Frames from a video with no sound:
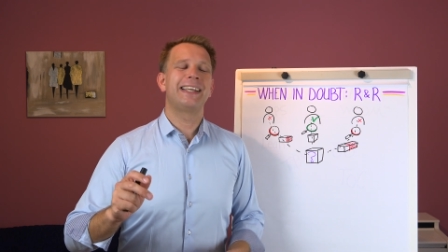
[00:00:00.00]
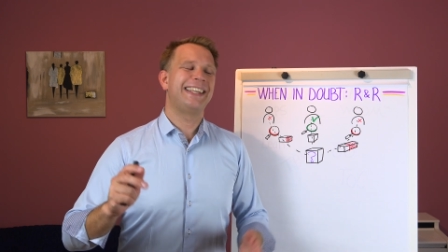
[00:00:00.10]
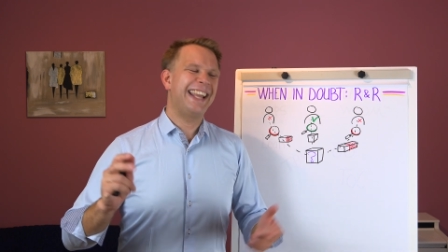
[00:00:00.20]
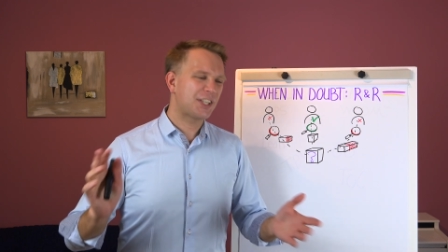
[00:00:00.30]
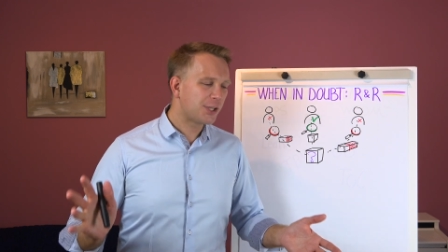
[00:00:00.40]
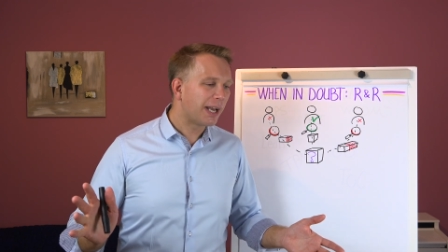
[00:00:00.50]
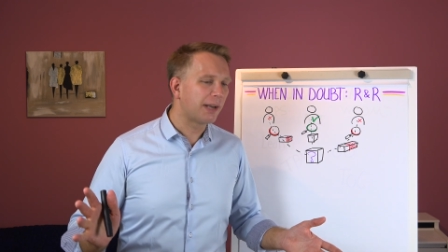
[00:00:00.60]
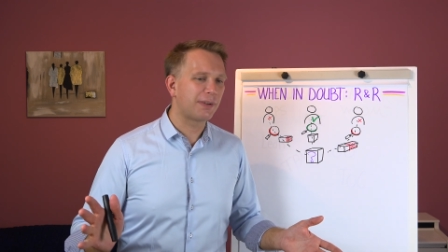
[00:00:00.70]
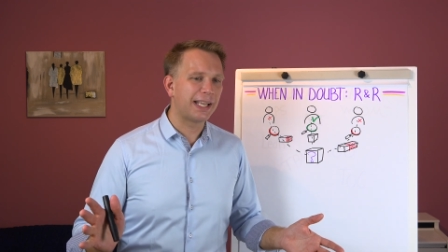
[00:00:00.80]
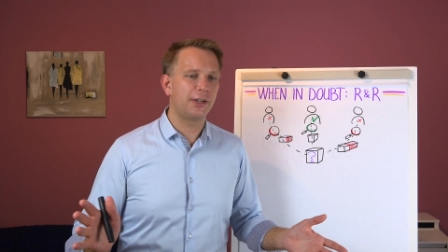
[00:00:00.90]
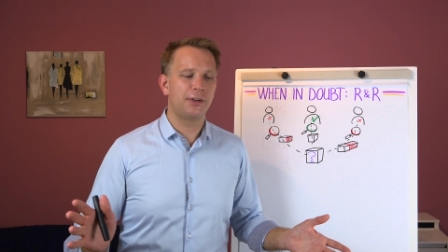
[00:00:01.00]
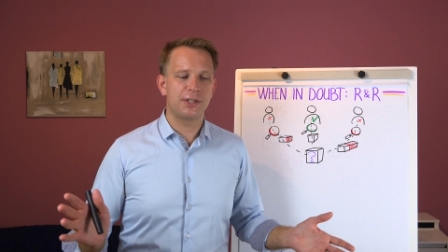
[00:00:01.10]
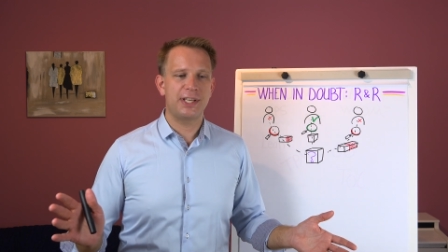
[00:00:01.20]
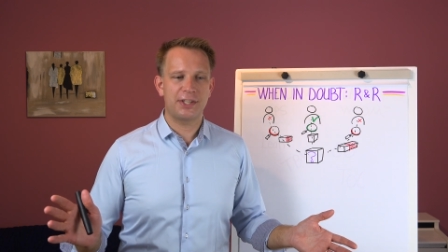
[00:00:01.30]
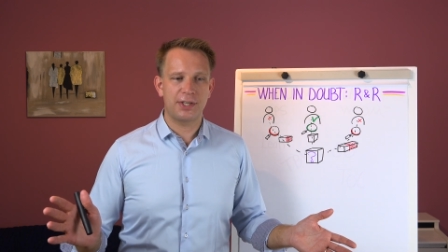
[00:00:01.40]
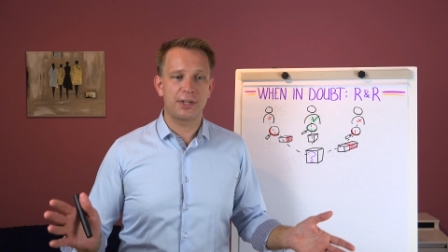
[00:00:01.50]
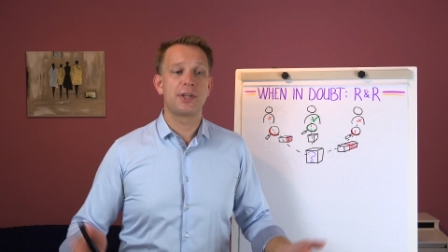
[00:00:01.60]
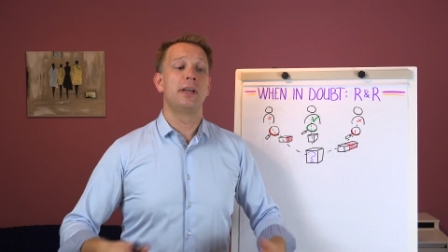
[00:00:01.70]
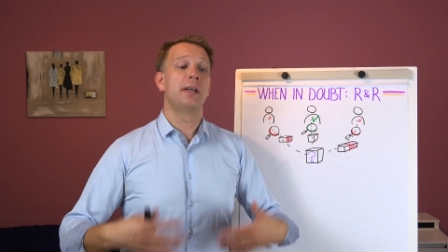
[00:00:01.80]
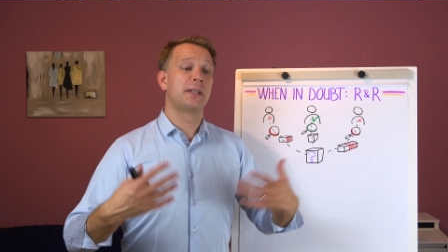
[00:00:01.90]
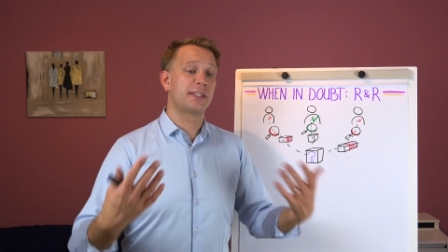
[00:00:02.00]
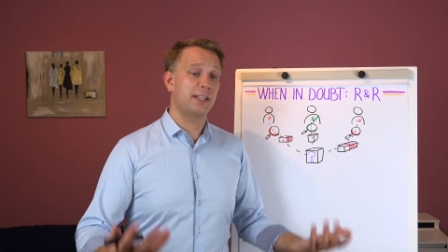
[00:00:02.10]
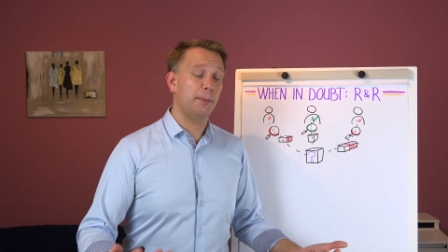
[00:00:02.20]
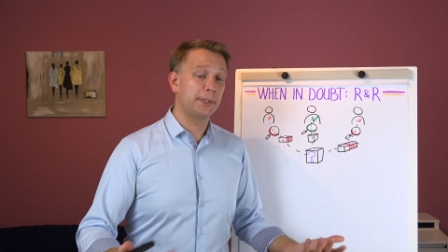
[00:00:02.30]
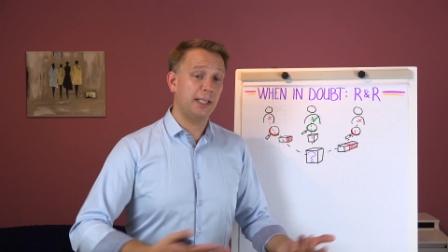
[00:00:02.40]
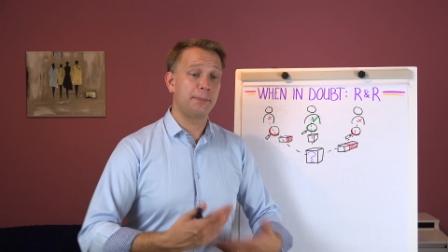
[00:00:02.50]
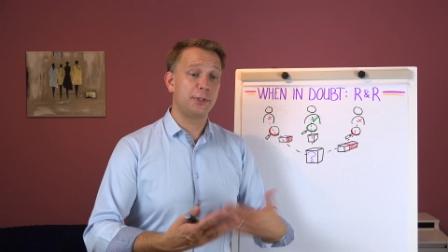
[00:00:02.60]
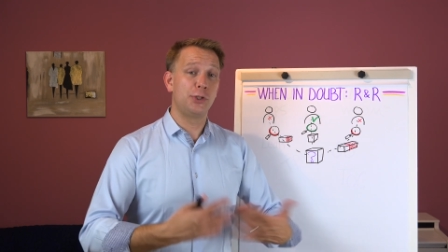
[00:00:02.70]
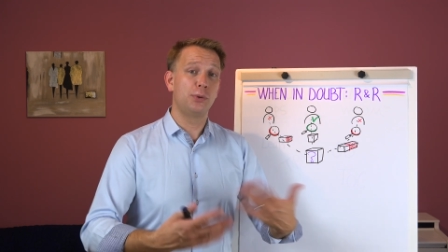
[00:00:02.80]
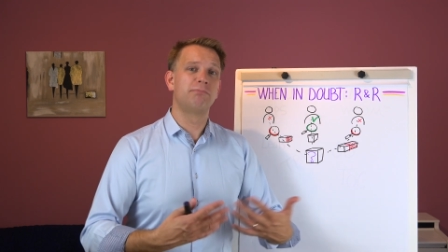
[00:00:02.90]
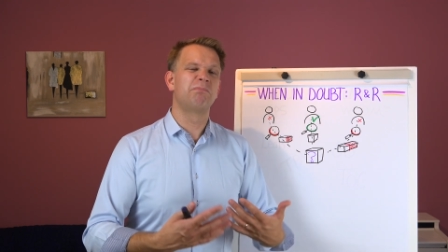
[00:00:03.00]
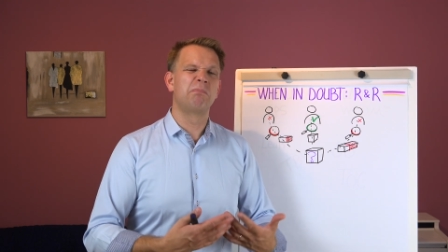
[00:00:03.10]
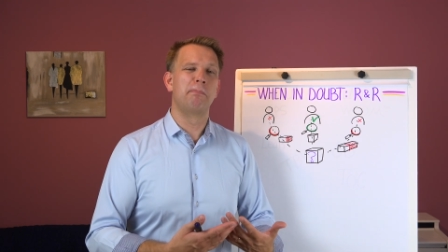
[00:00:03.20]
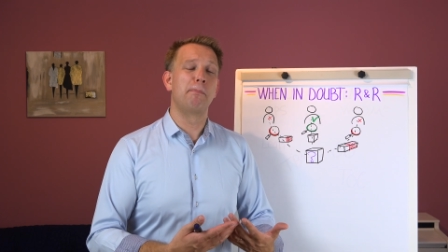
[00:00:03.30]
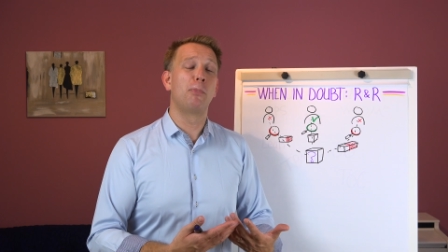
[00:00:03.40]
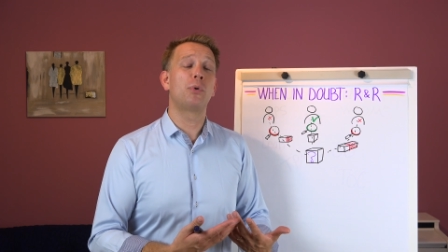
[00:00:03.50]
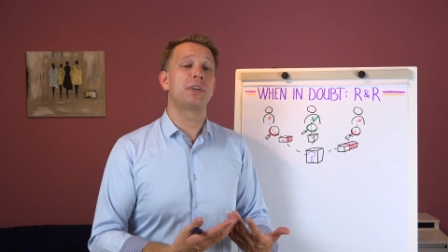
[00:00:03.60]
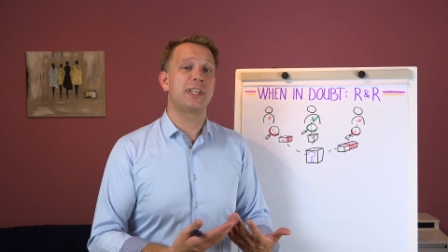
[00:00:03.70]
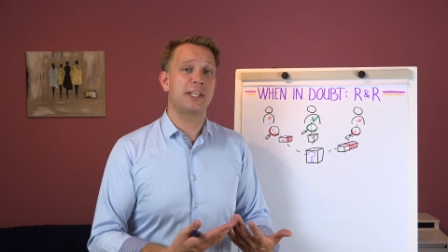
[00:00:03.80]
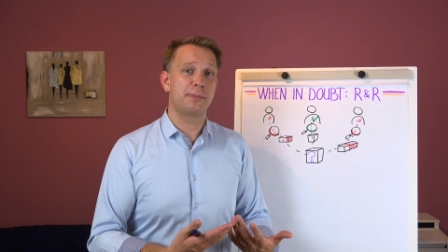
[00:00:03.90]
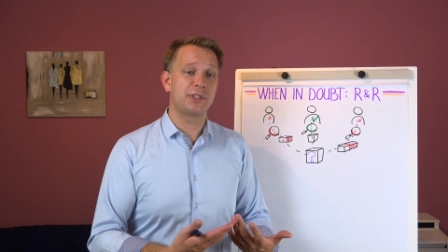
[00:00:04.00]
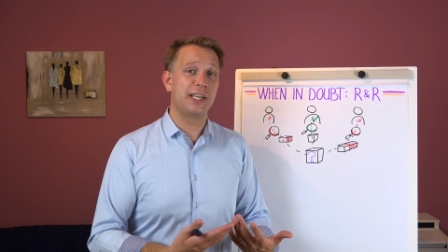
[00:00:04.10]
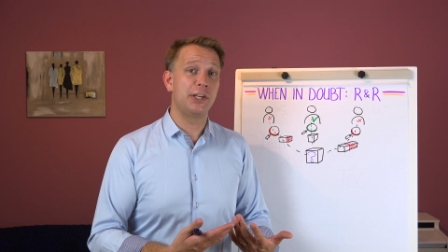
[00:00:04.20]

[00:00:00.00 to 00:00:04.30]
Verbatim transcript: Yes, you have to get your assessors some time to do more assessments than